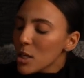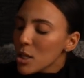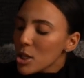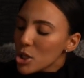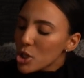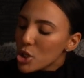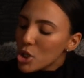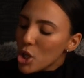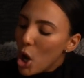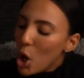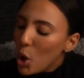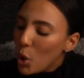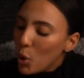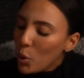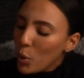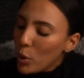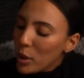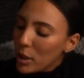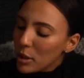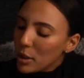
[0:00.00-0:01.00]

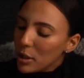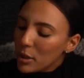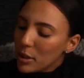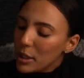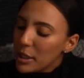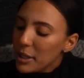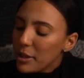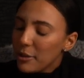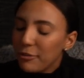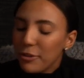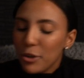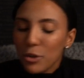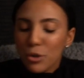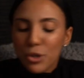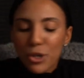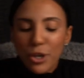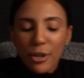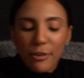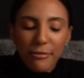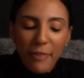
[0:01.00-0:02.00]
So in the near
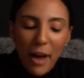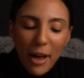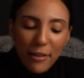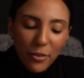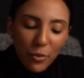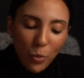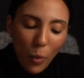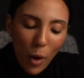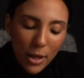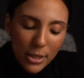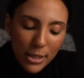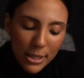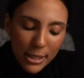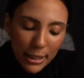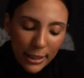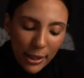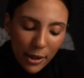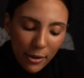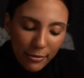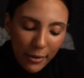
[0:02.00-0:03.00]
future, Five of Wands is
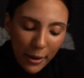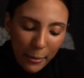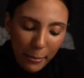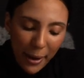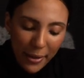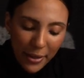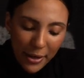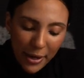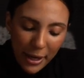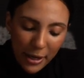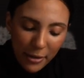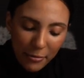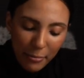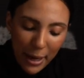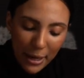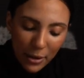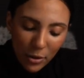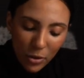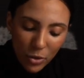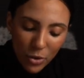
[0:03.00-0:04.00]
clarified by the Knight of
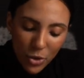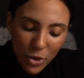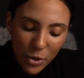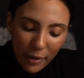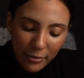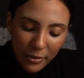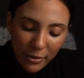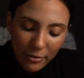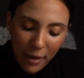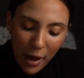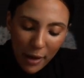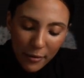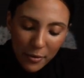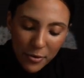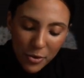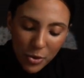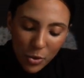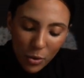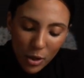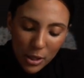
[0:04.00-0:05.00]
Pentacles. You have the Five of
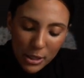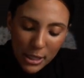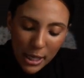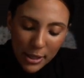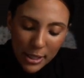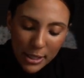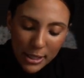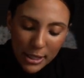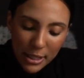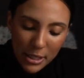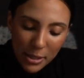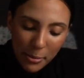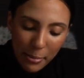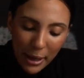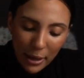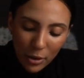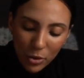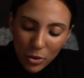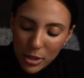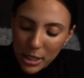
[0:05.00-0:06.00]
Swords and the Six of
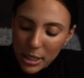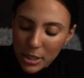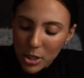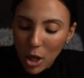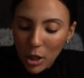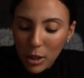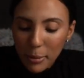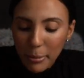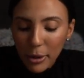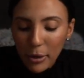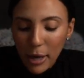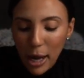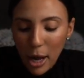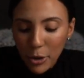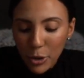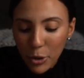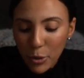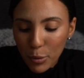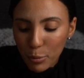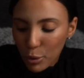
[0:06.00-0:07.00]
Pentacles. It's all about how
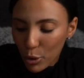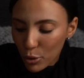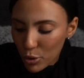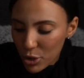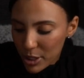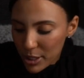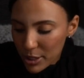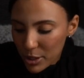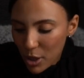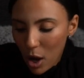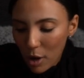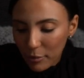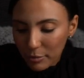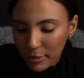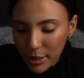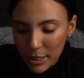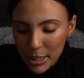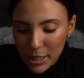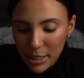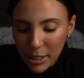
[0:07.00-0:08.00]
you approach this
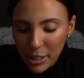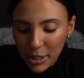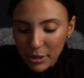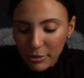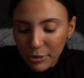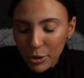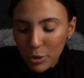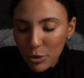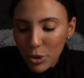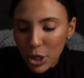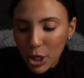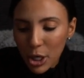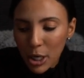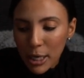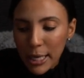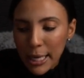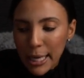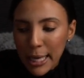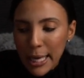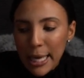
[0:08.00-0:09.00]
conflict in the near future.
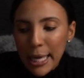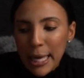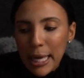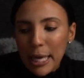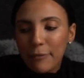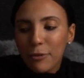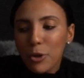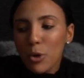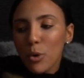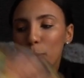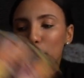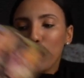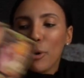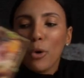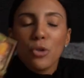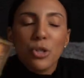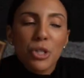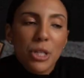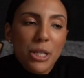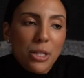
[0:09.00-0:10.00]
If you
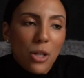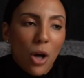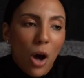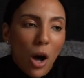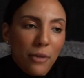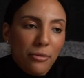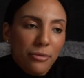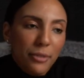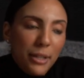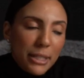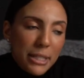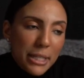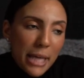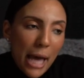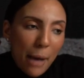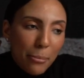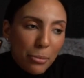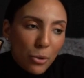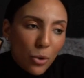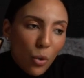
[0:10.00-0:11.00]
approach this conflict,
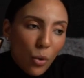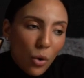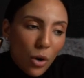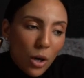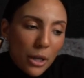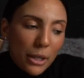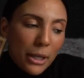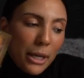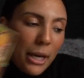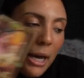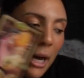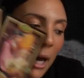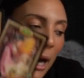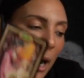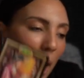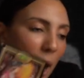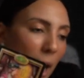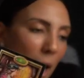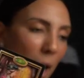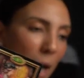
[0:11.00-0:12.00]
Capricorn,
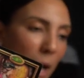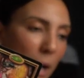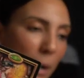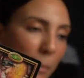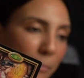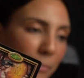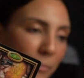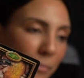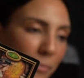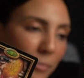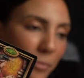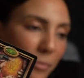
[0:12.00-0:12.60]
um,